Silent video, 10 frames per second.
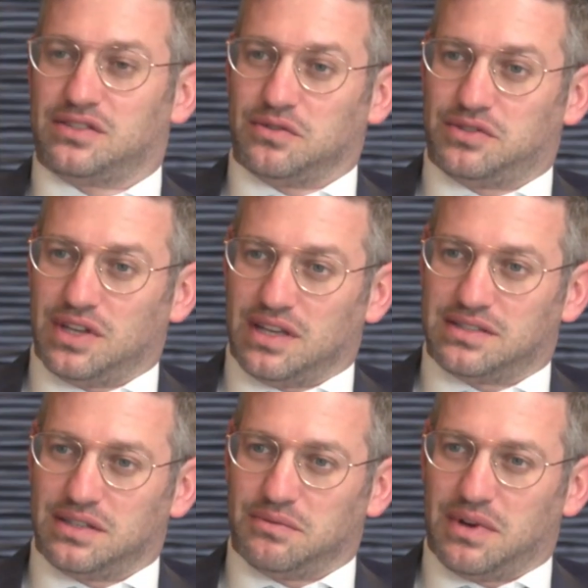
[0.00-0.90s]
so
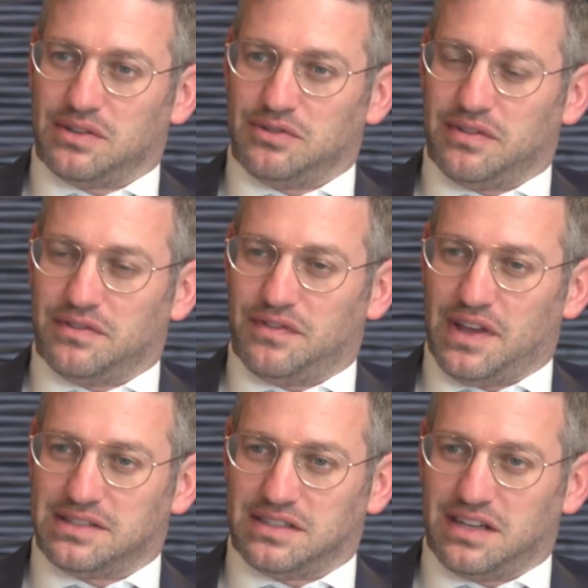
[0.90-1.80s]
Chelsea, wow, you have a
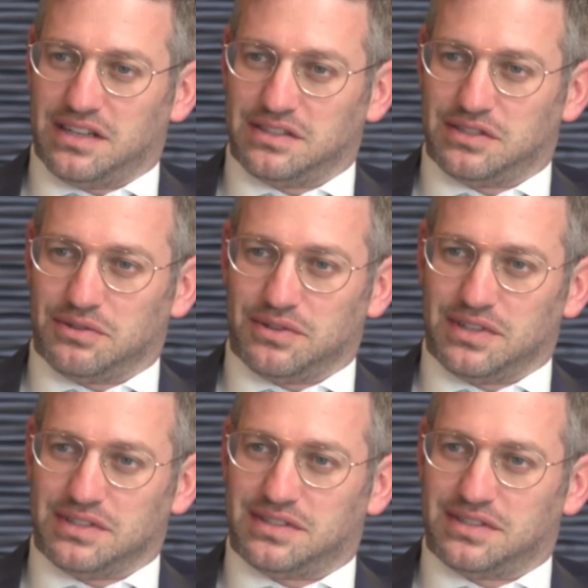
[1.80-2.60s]
fascinating story.